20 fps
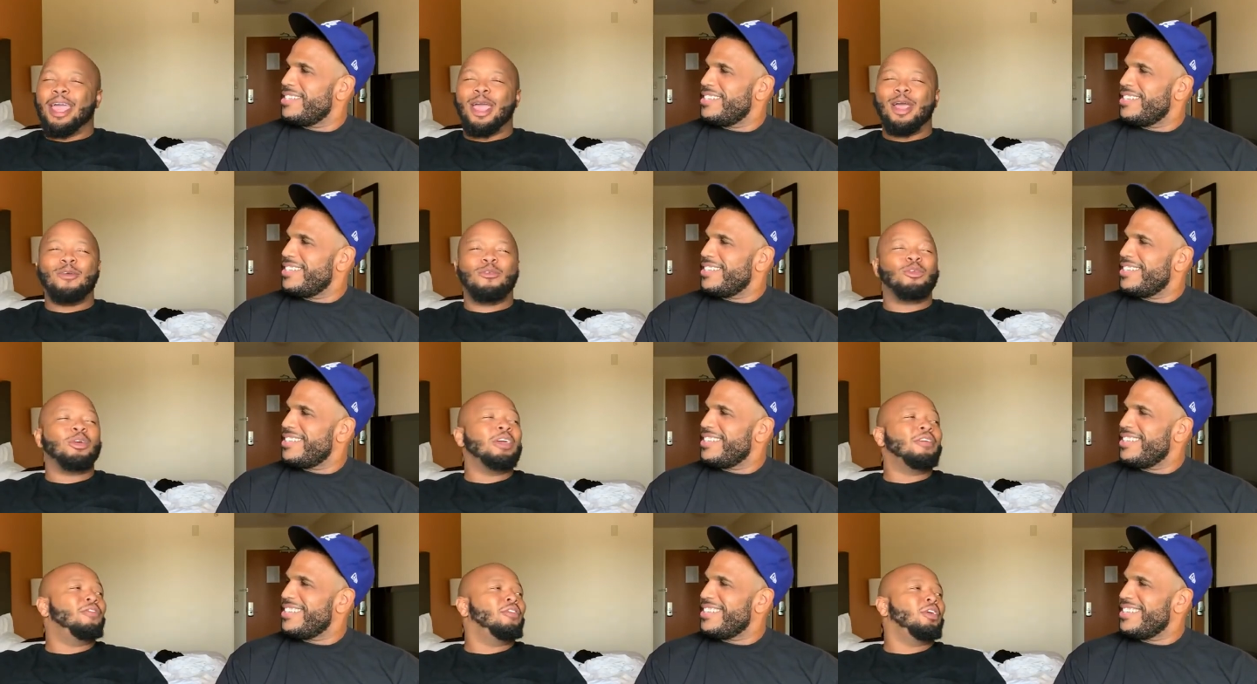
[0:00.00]

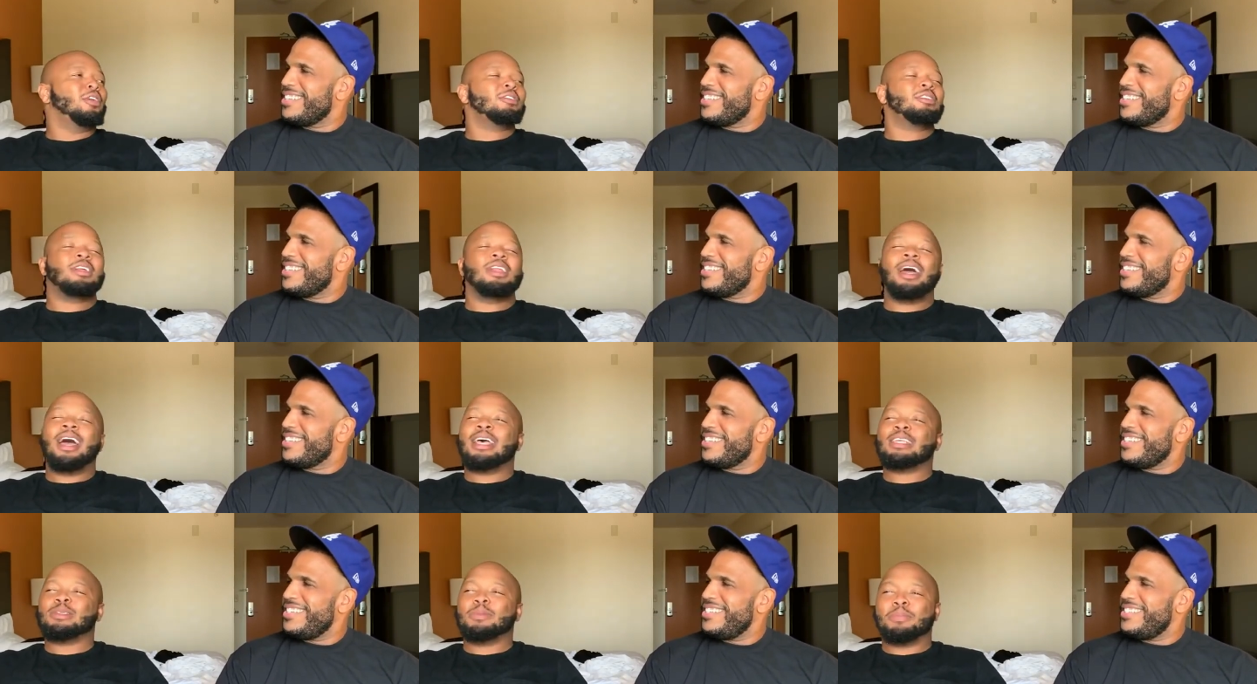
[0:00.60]
Speaker 1: Every first
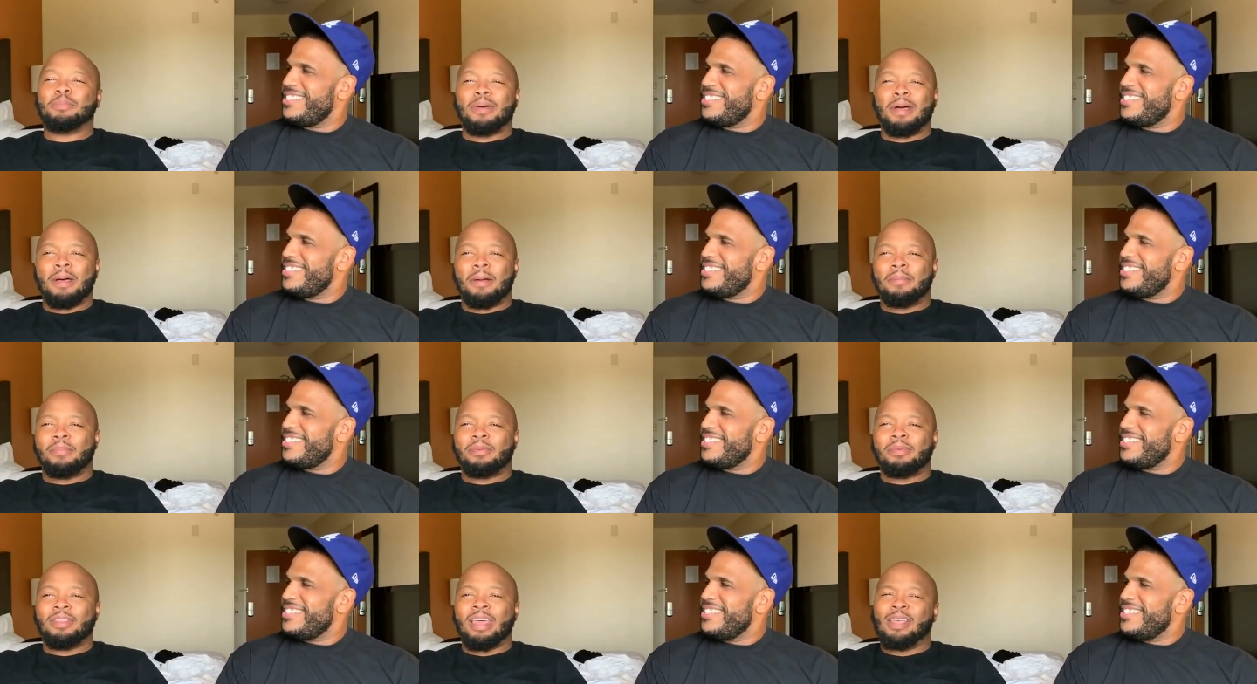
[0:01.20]
class
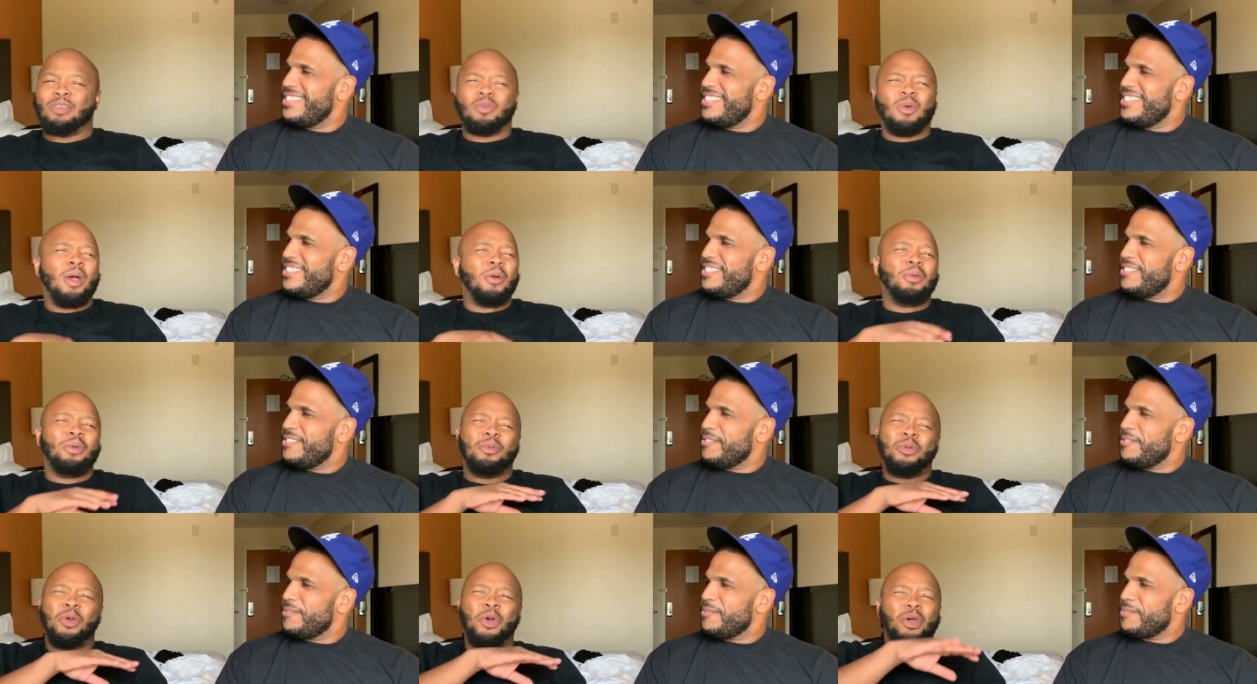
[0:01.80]
bump. That's why
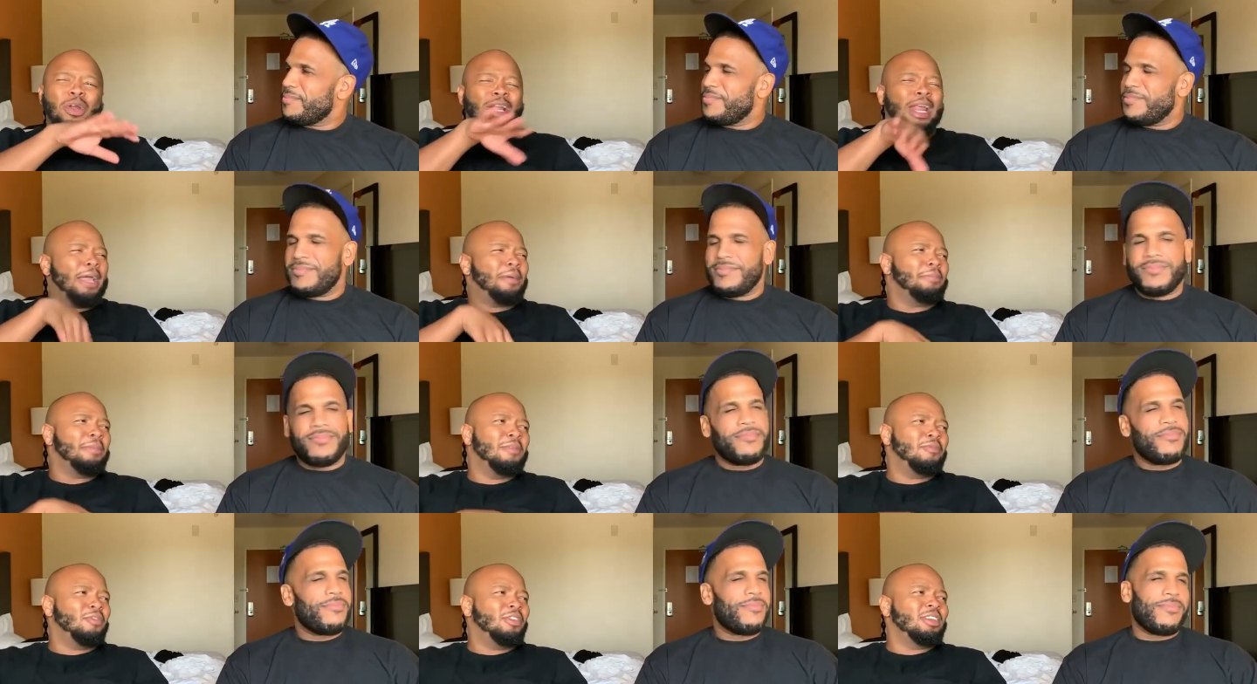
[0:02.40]
when you go to
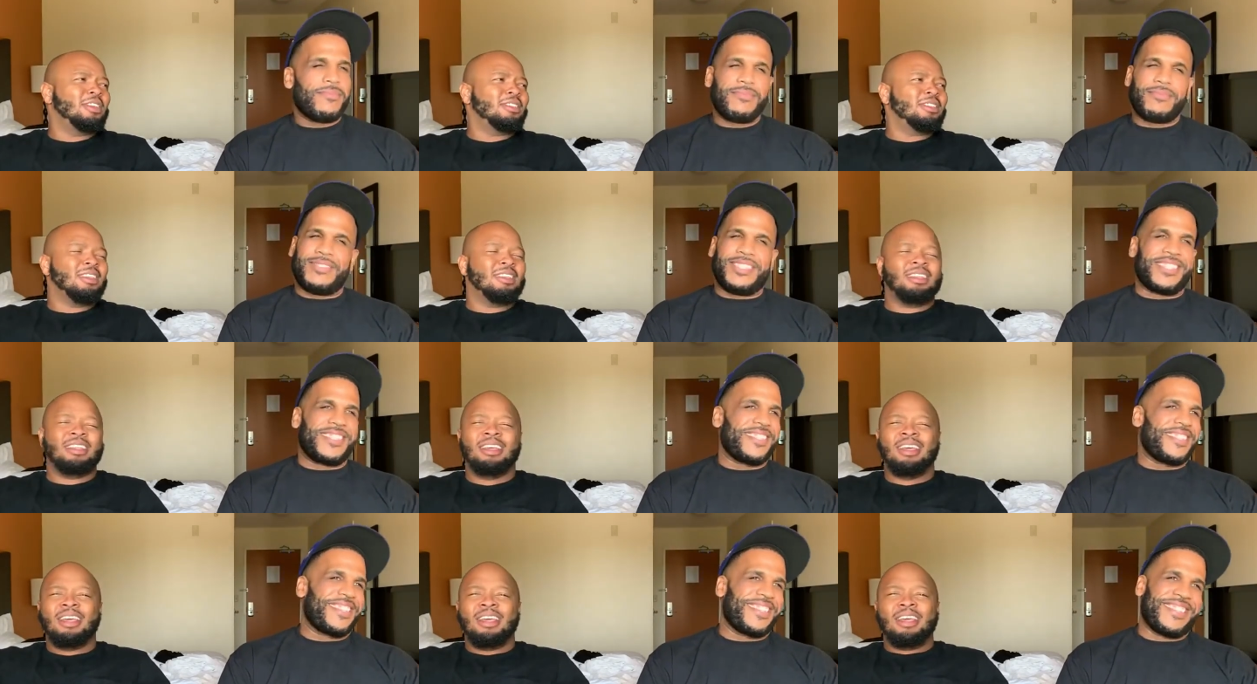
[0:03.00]
like Memphis
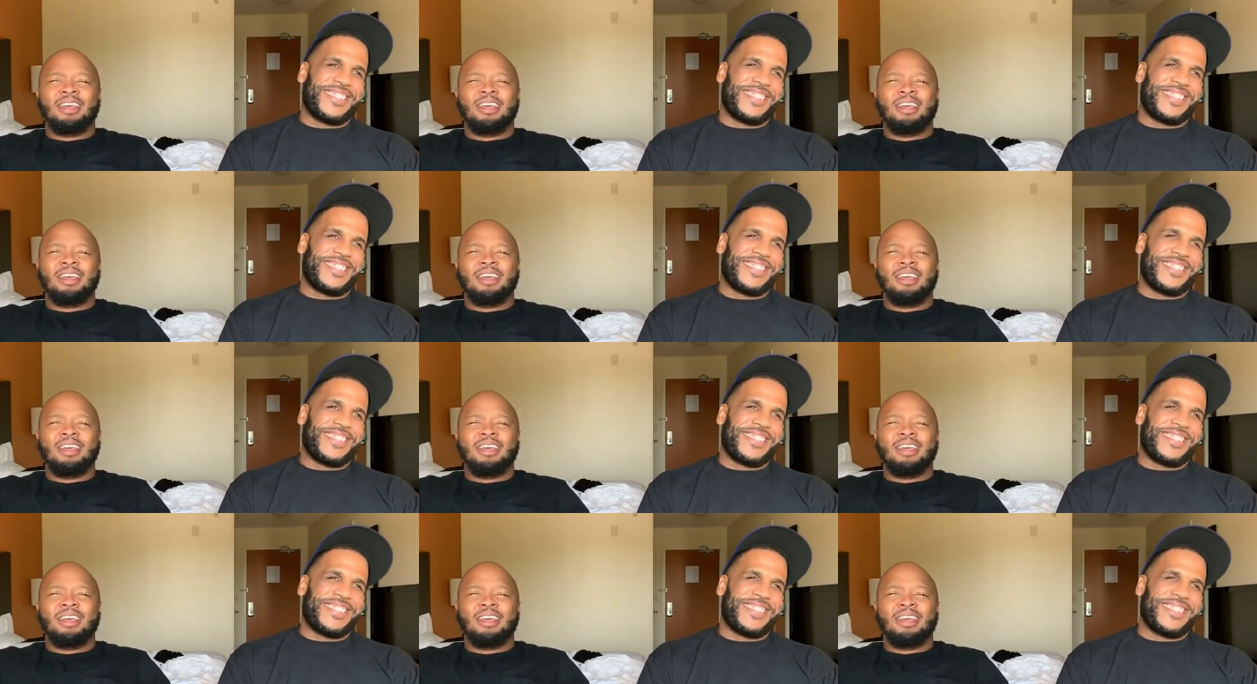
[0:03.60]
and